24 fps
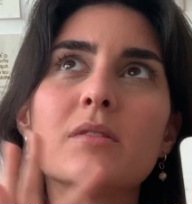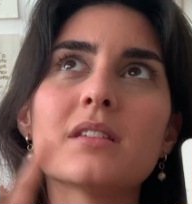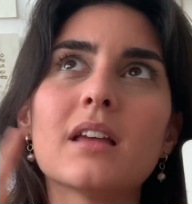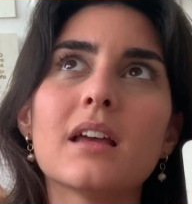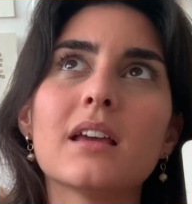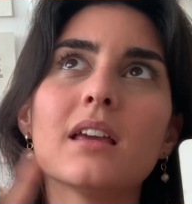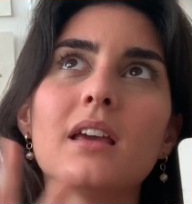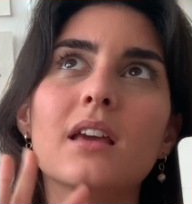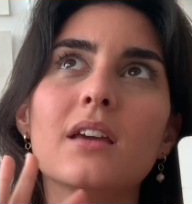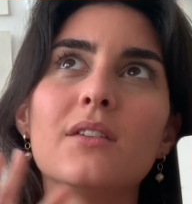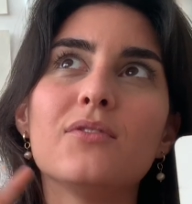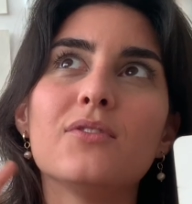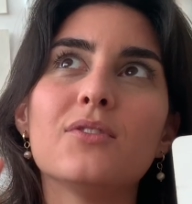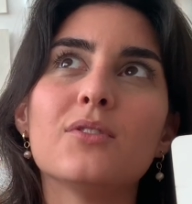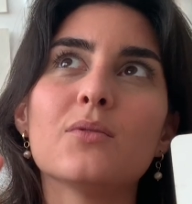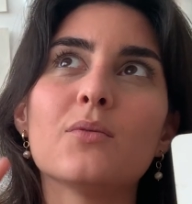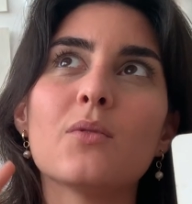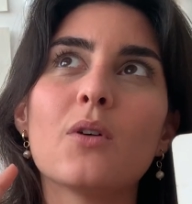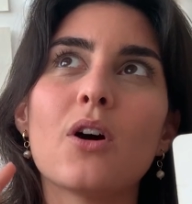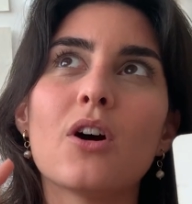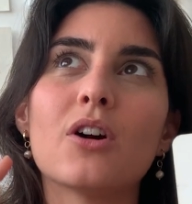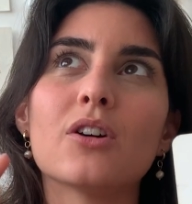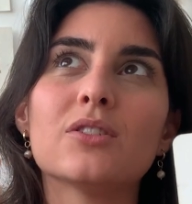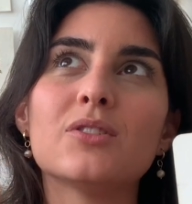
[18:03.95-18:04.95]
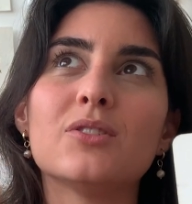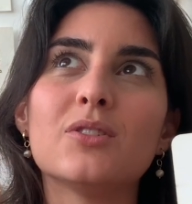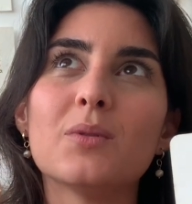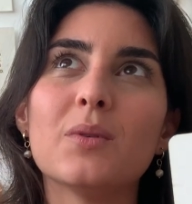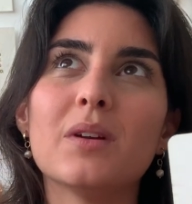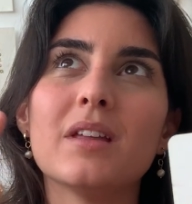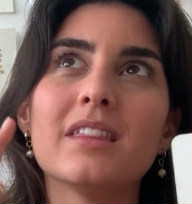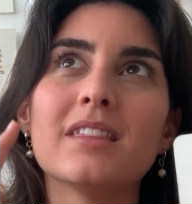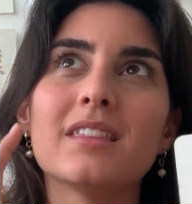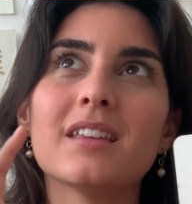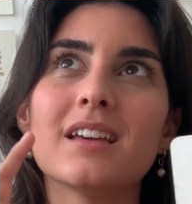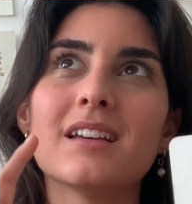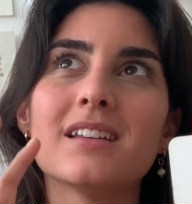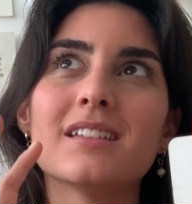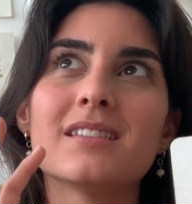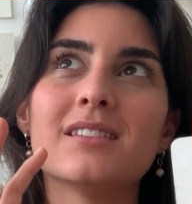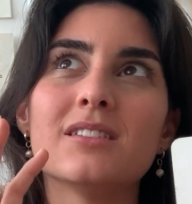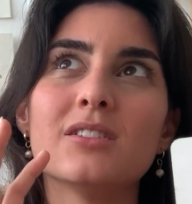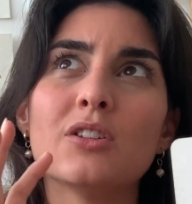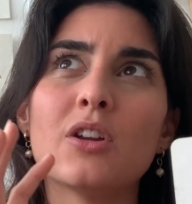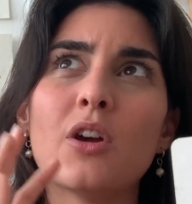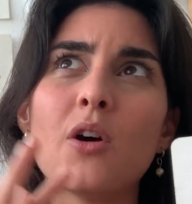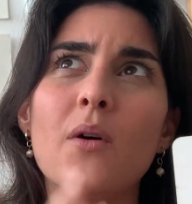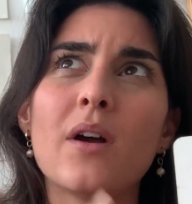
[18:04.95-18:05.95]
like if you are doing this,
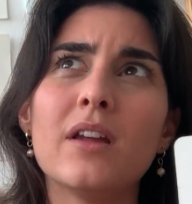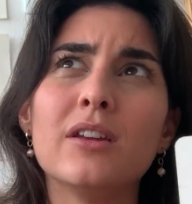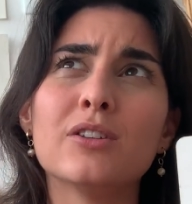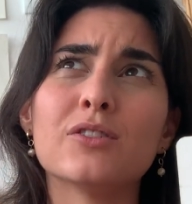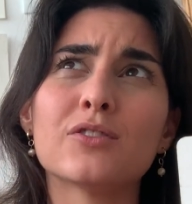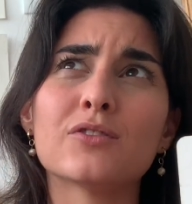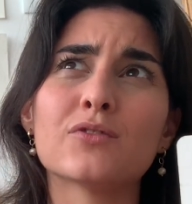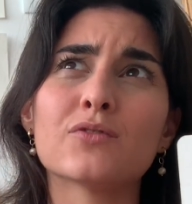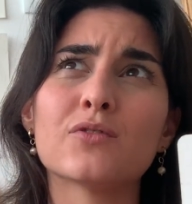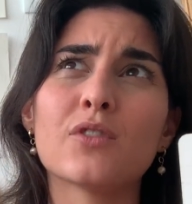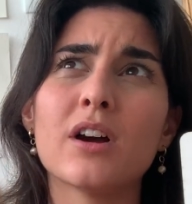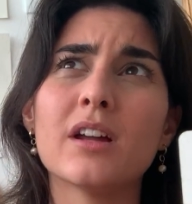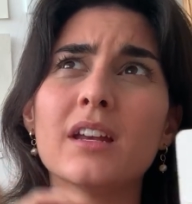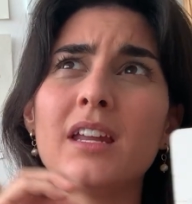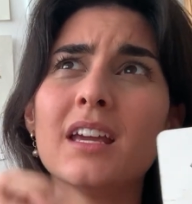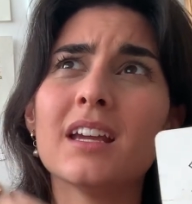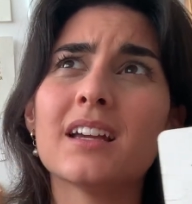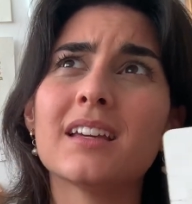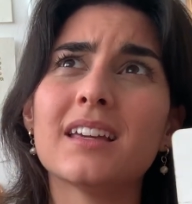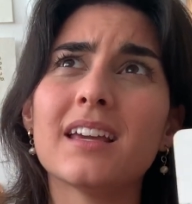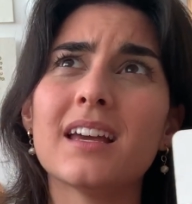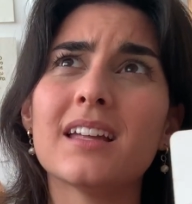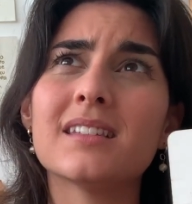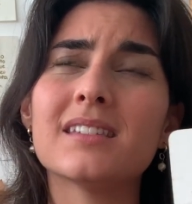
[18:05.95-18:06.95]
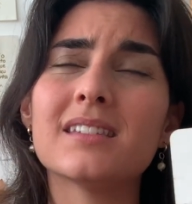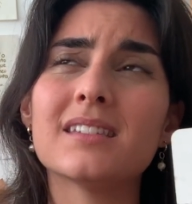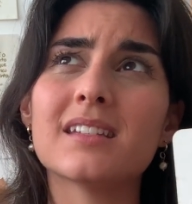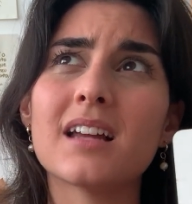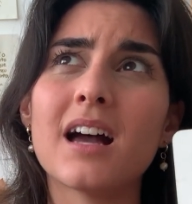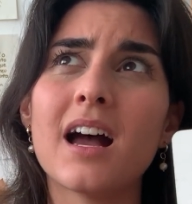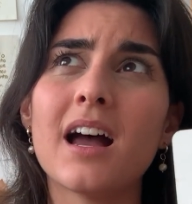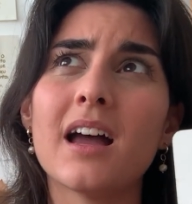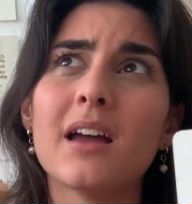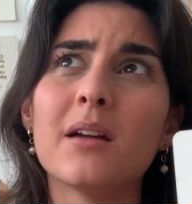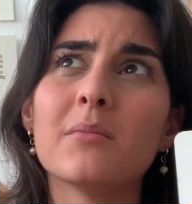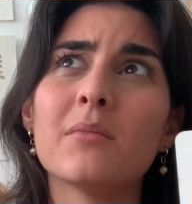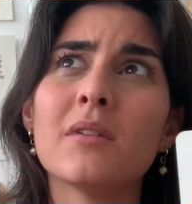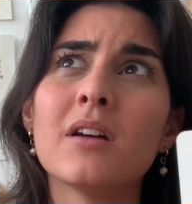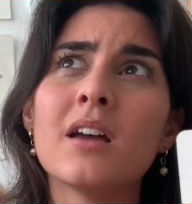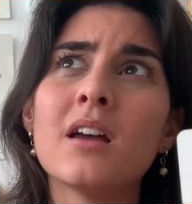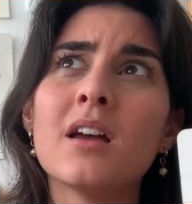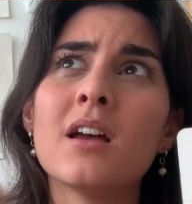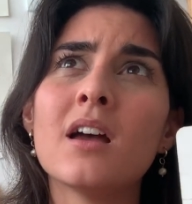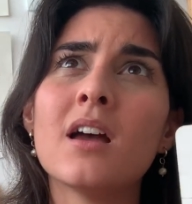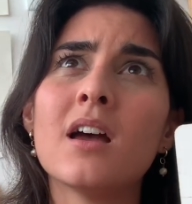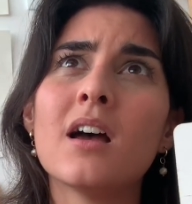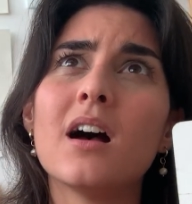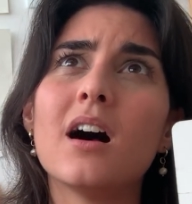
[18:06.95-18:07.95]
you know, and you're running against time,
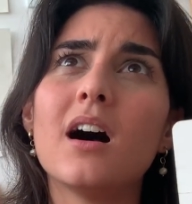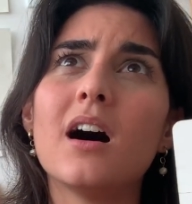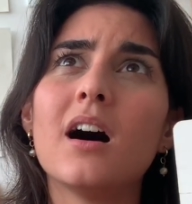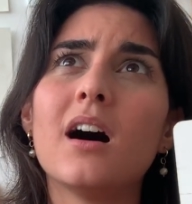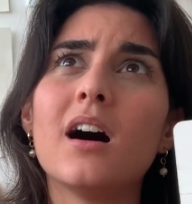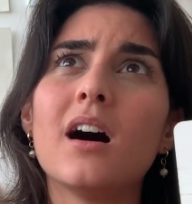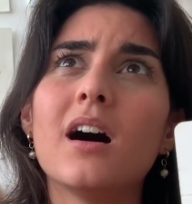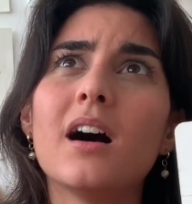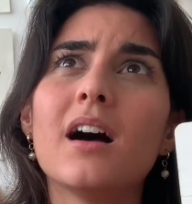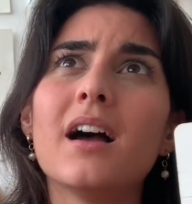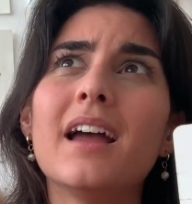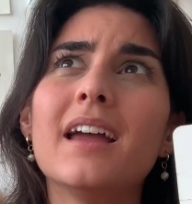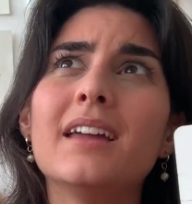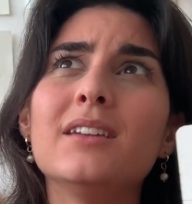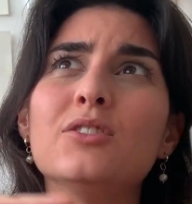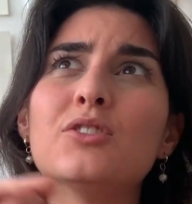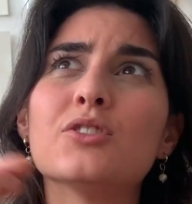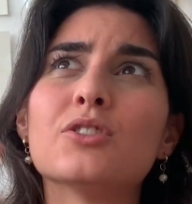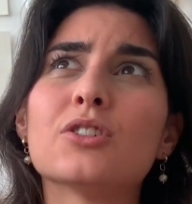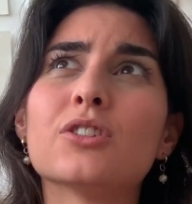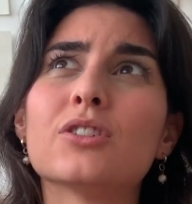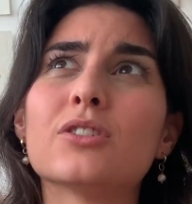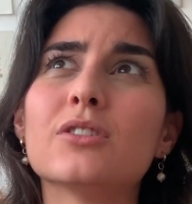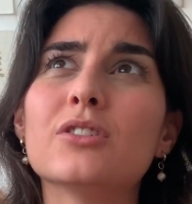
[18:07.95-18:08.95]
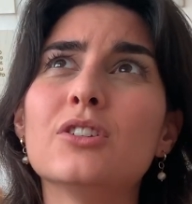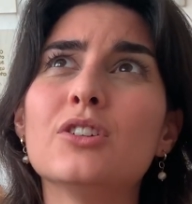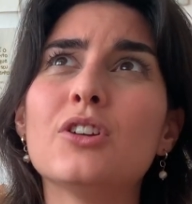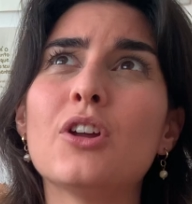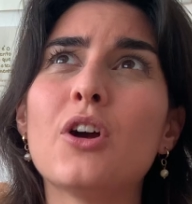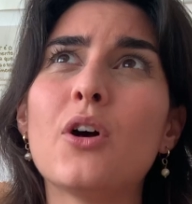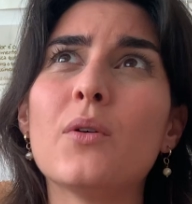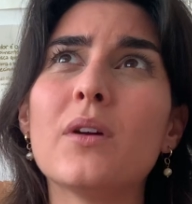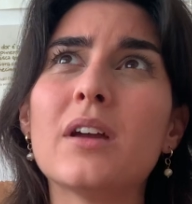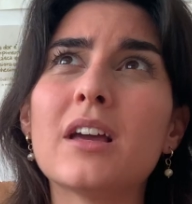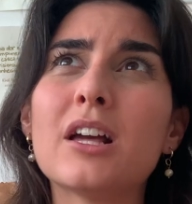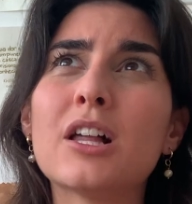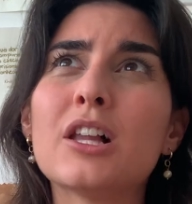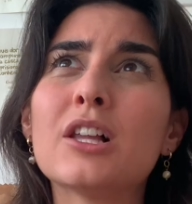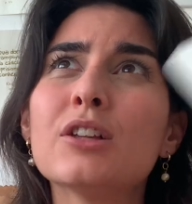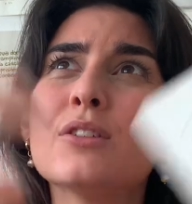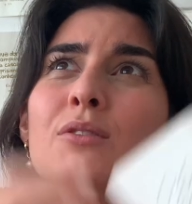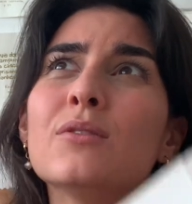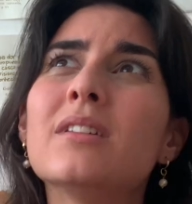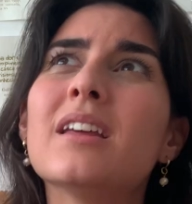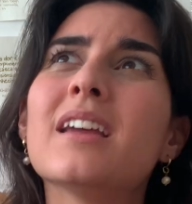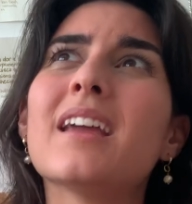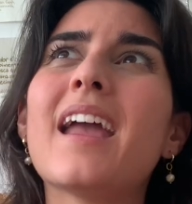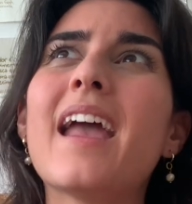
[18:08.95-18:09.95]
and you're, you know,
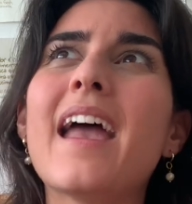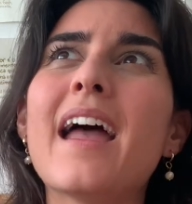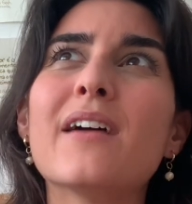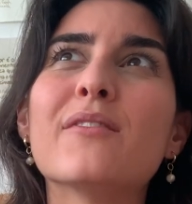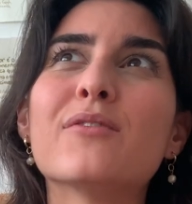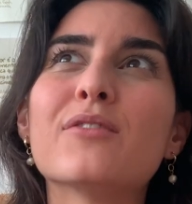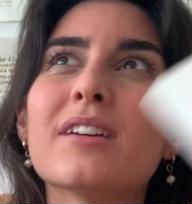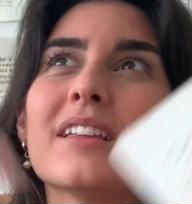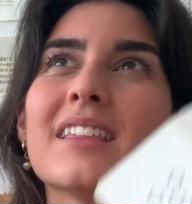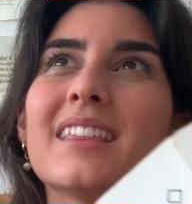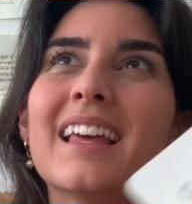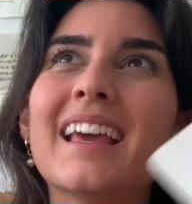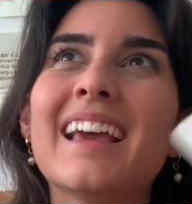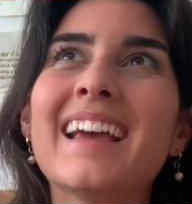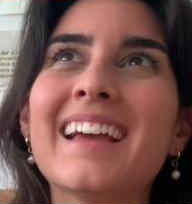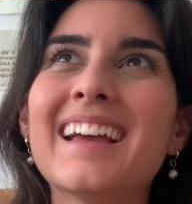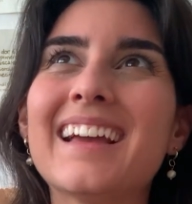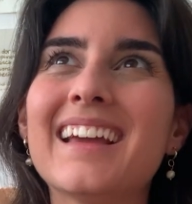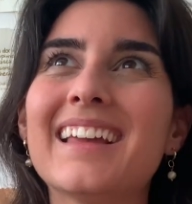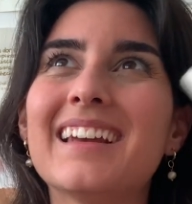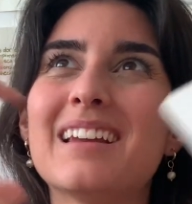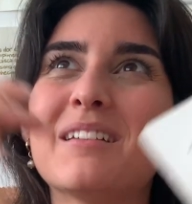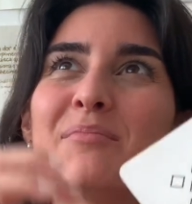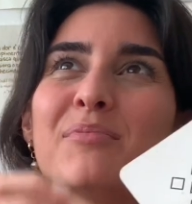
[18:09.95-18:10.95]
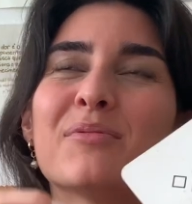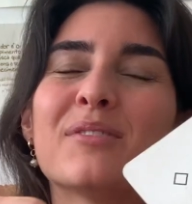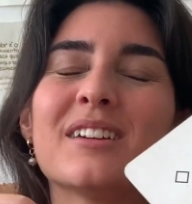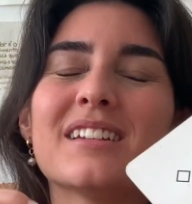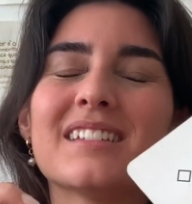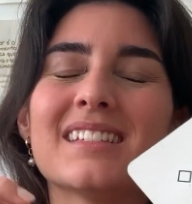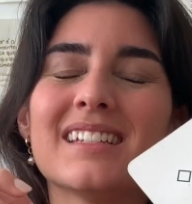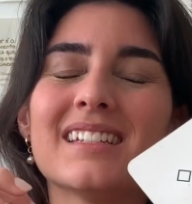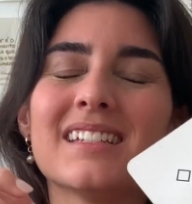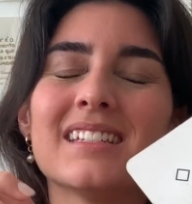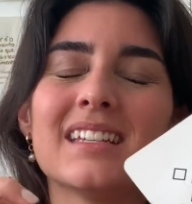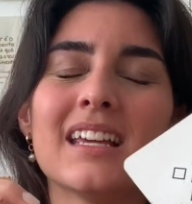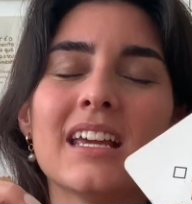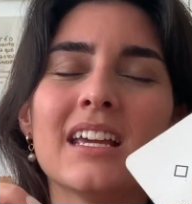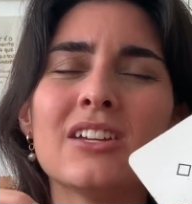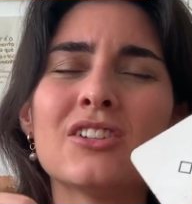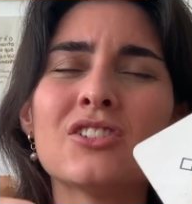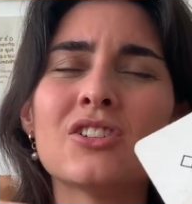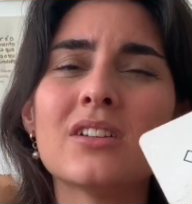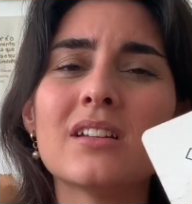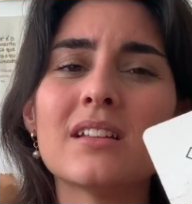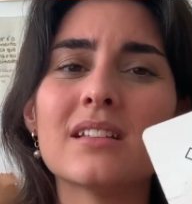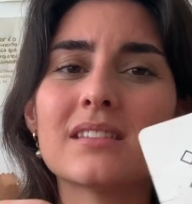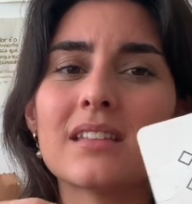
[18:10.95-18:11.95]
including everything in a
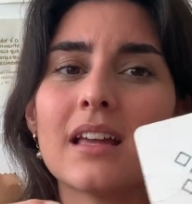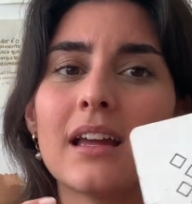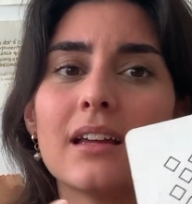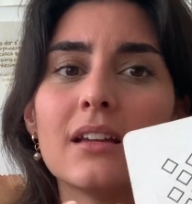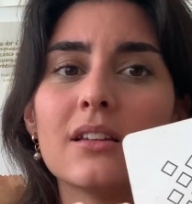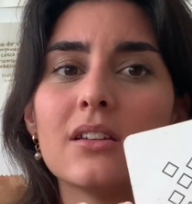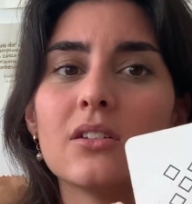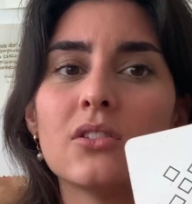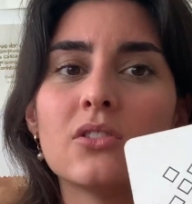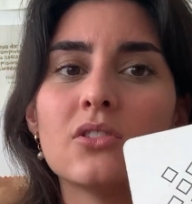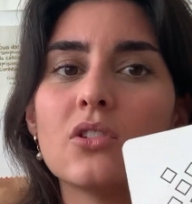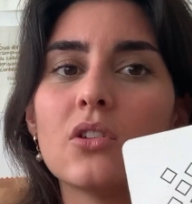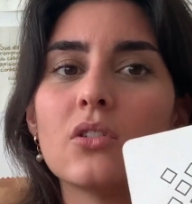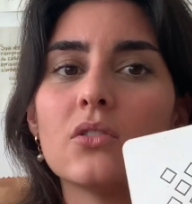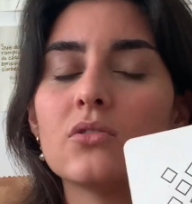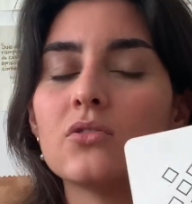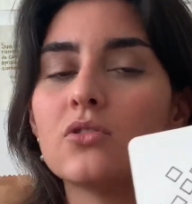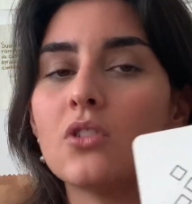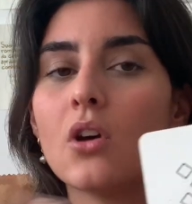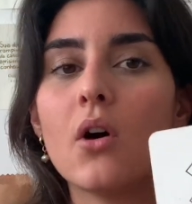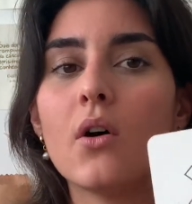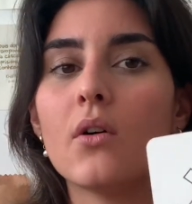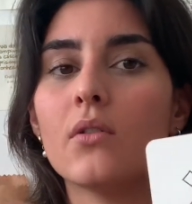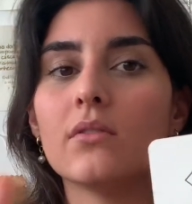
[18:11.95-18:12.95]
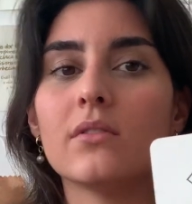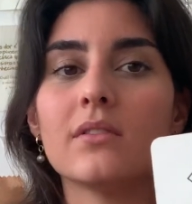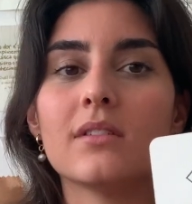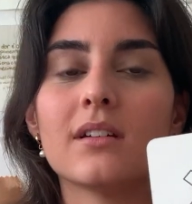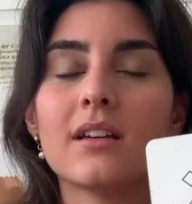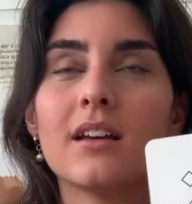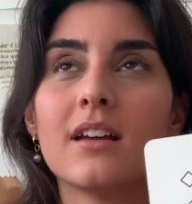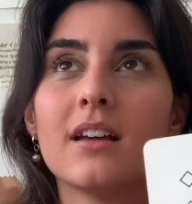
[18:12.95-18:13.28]
presentation, is like, don't.